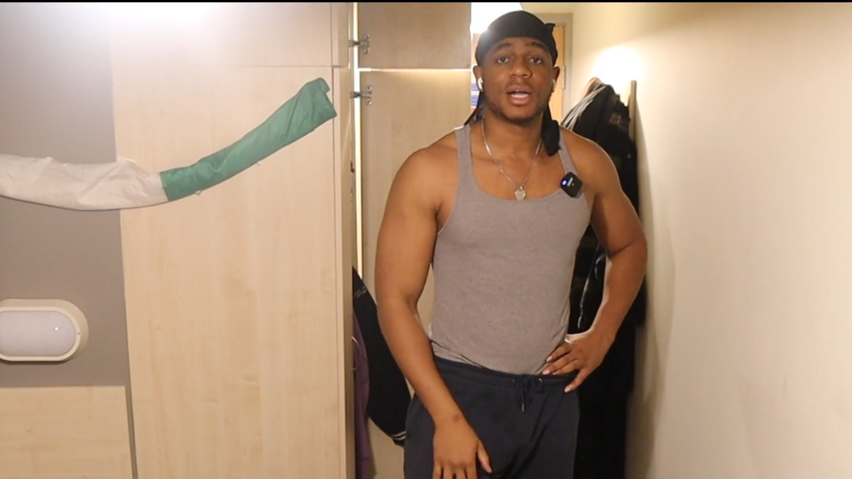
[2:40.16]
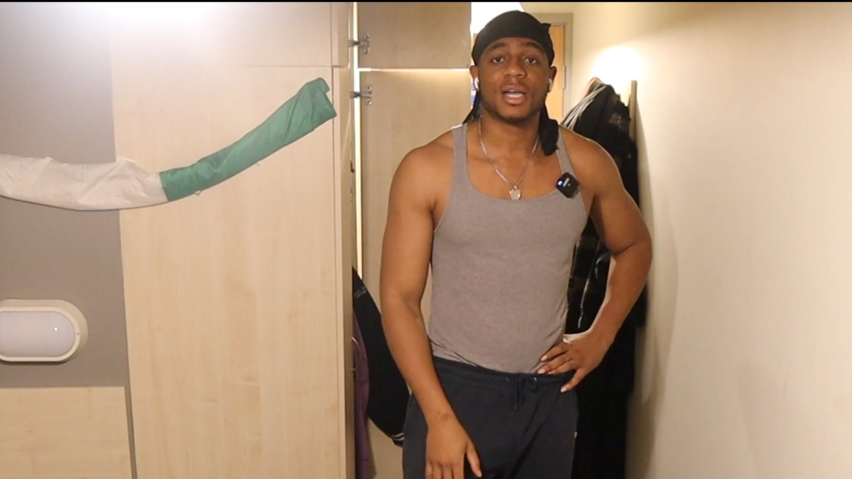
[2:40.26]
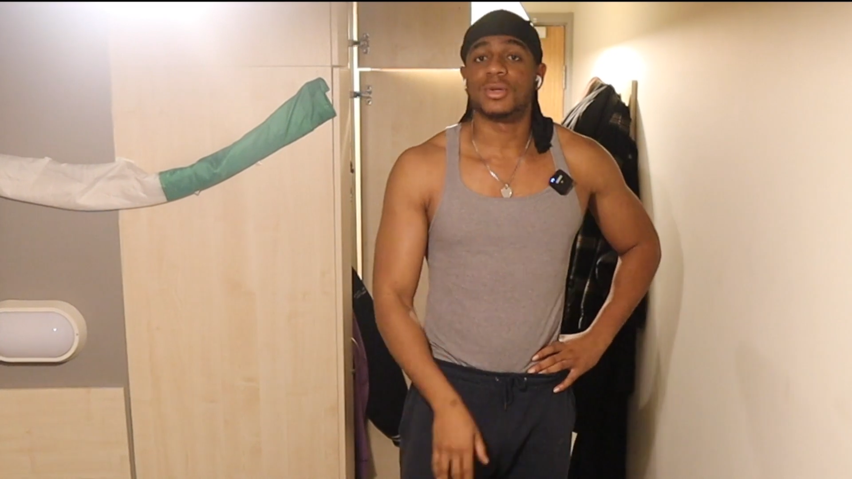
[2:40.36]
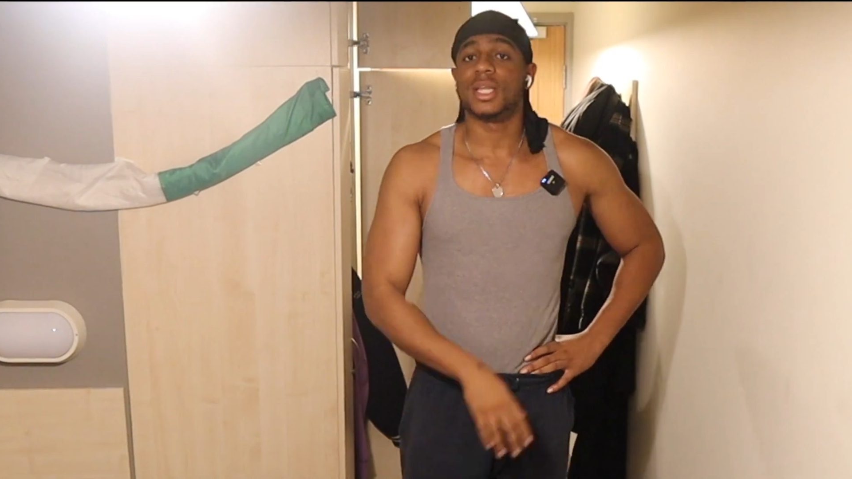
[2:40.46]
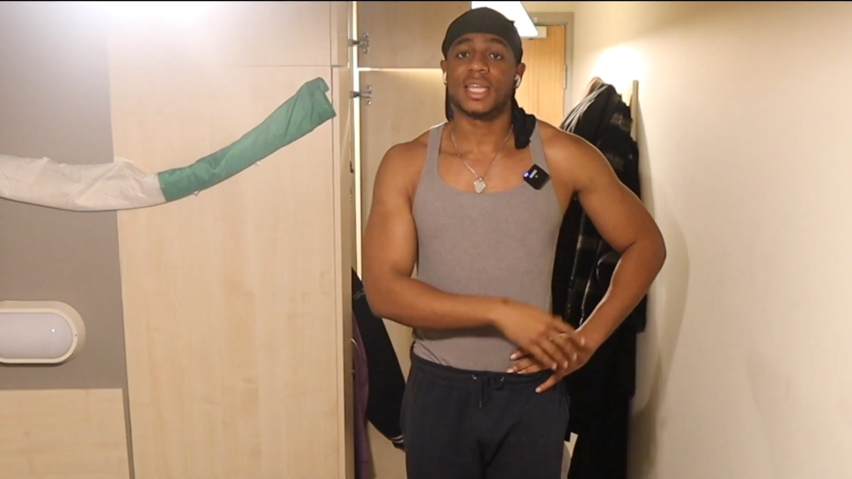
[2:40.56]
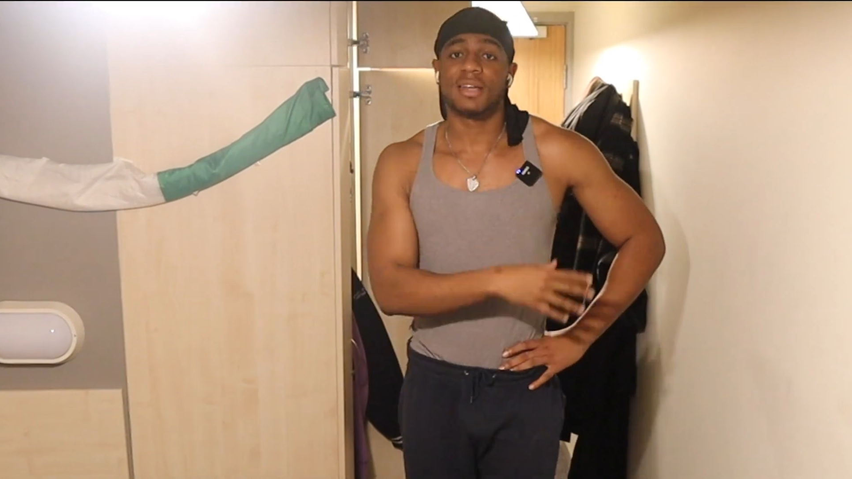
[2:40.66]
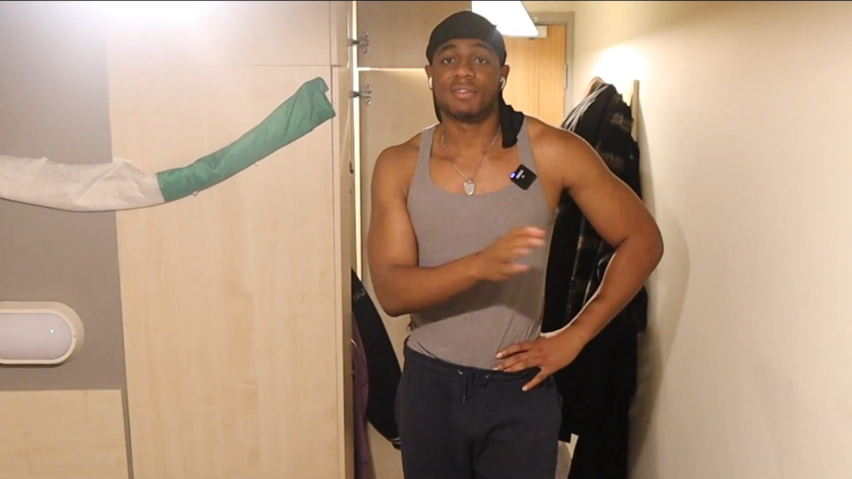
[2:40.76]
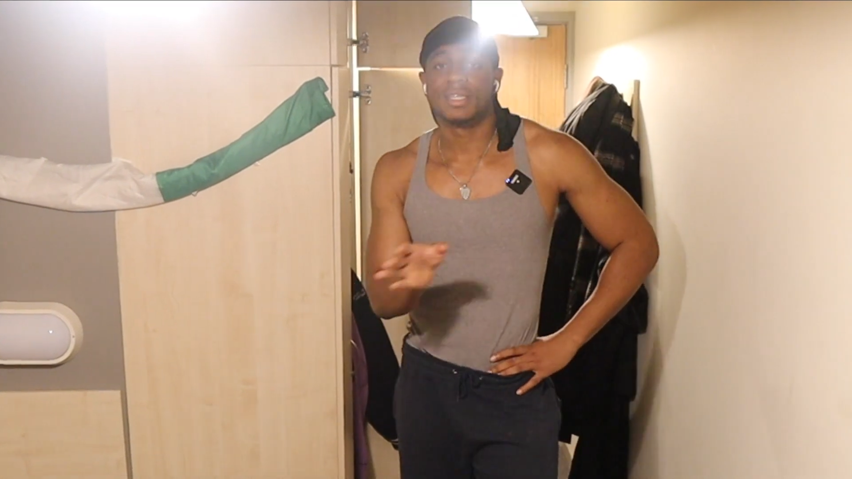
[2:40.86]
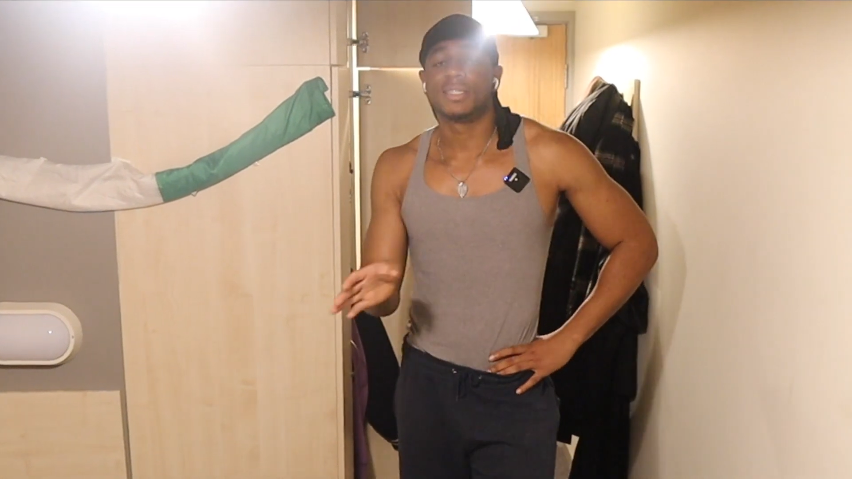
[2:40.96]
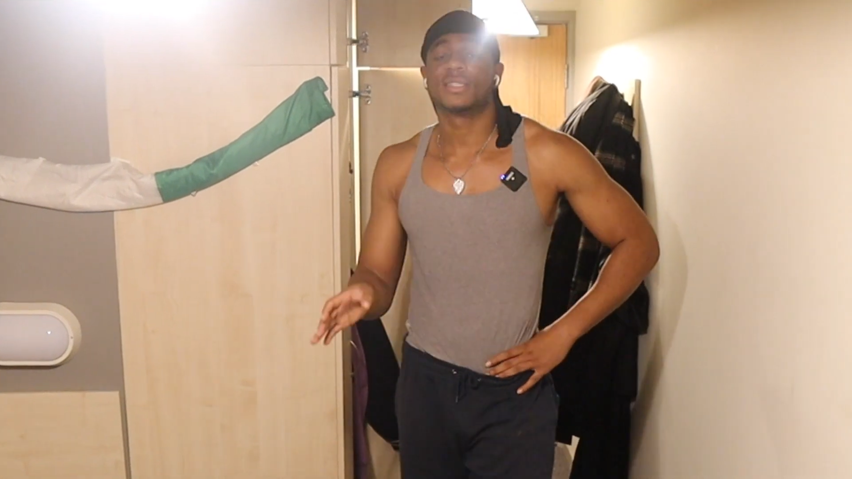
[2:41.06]
buy or like they have
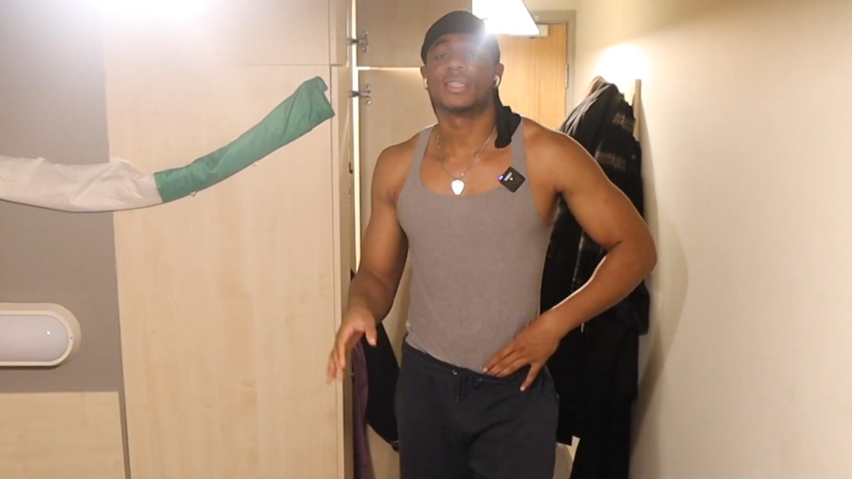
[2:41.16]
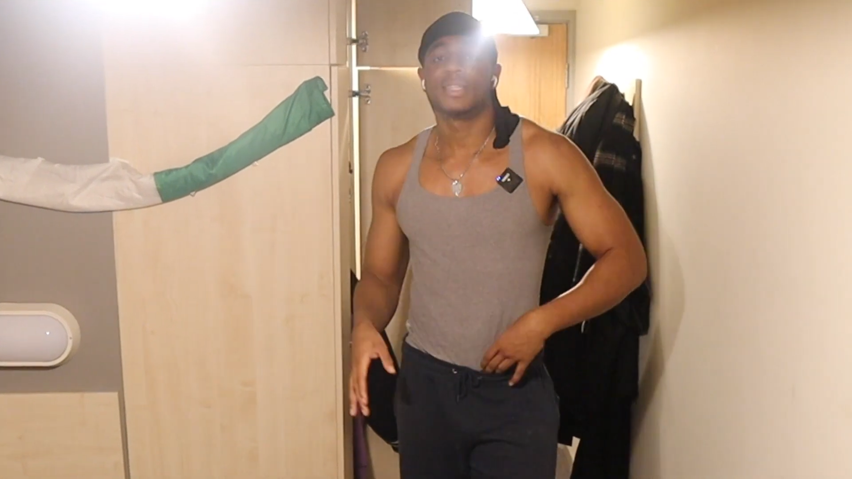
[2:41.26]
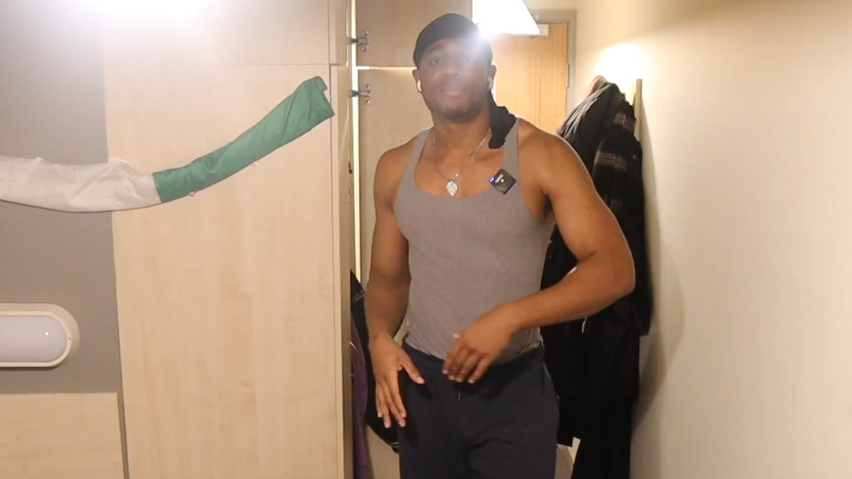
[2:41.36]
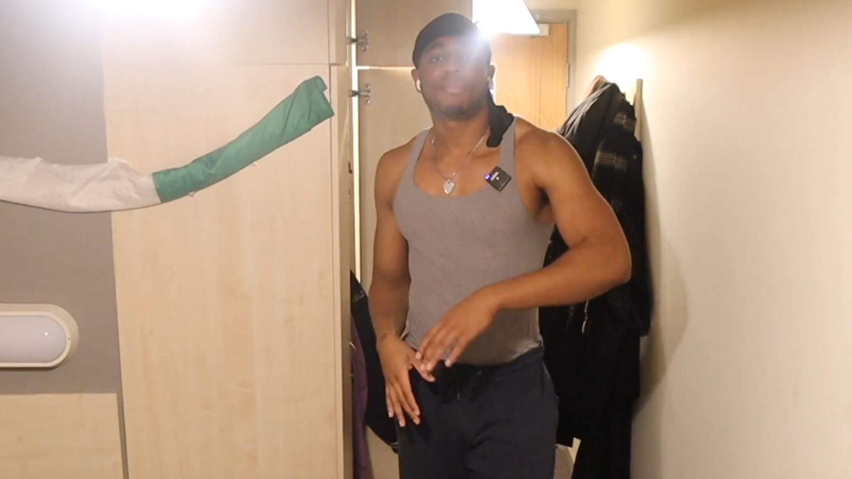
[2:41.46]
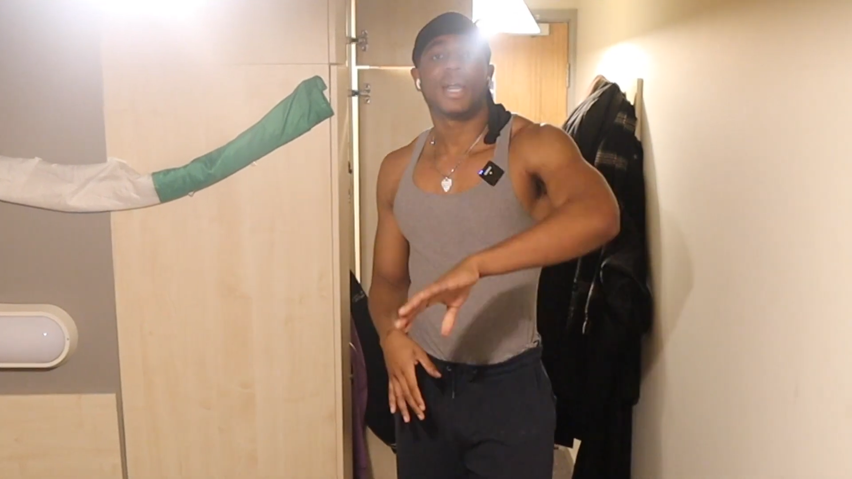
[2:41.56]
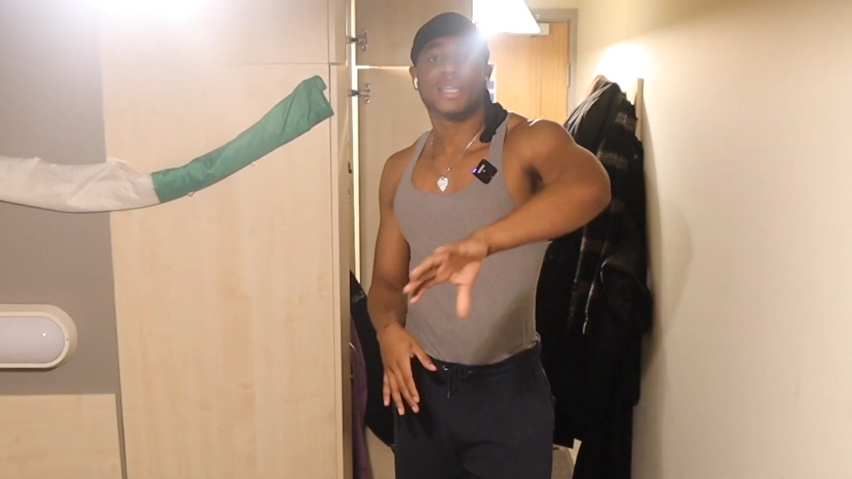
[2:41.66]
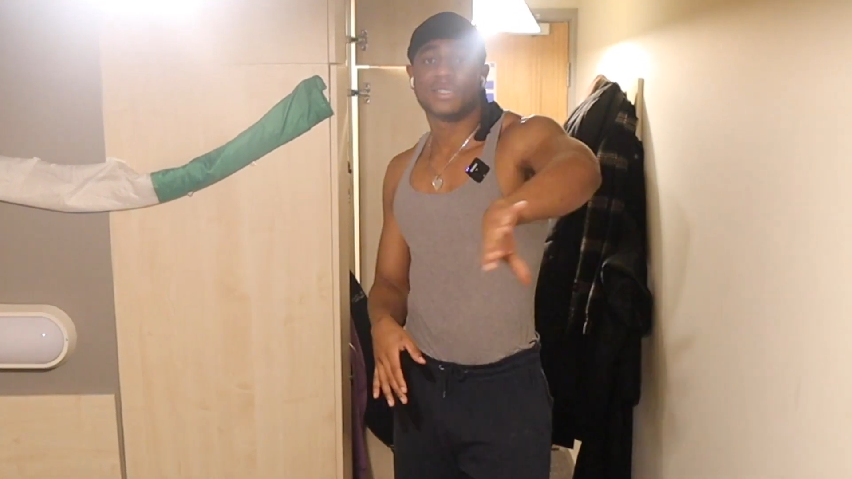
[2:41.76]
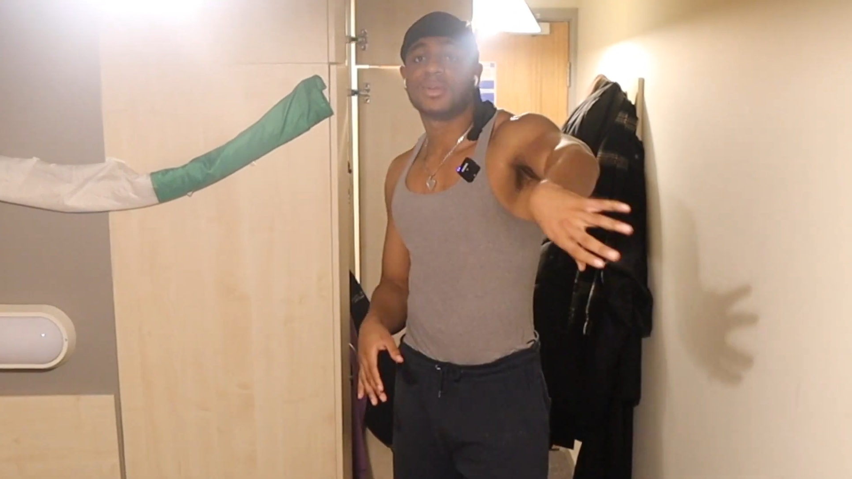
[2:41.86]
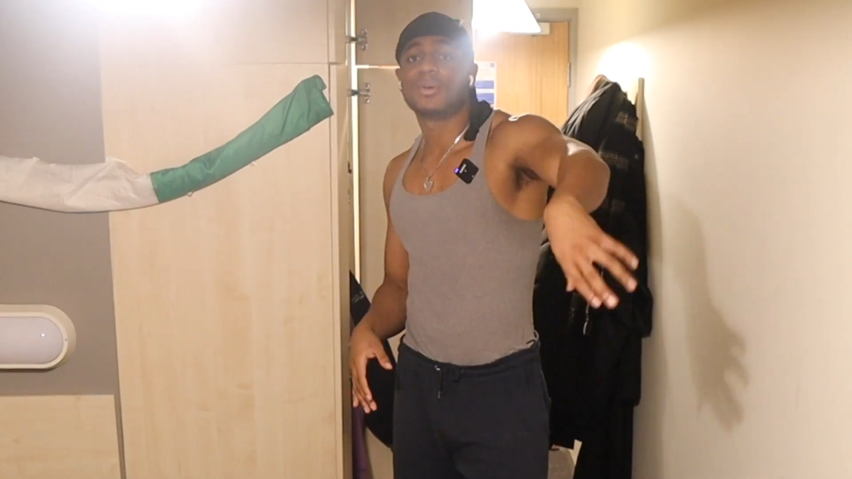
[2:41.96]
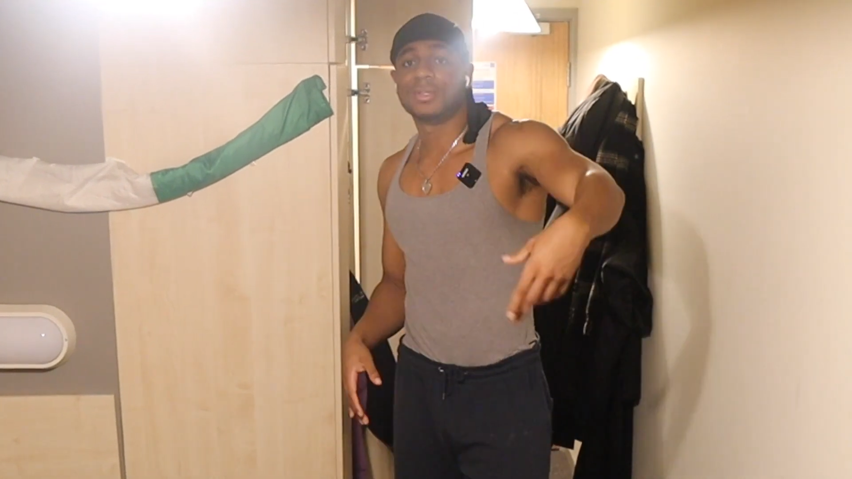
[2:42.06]
an assistant that buys all,